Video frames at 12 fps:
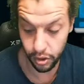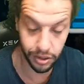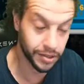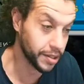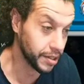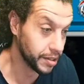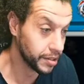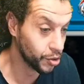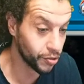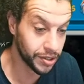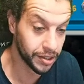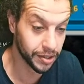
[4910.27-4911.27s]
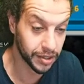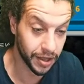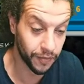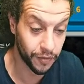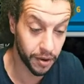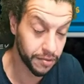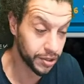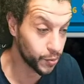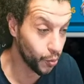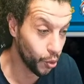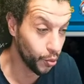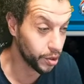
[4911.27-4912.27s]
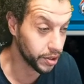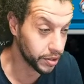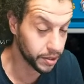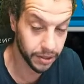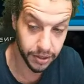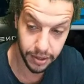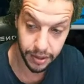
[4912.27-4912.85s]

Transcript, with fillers: Honestly, toxic is a very small word.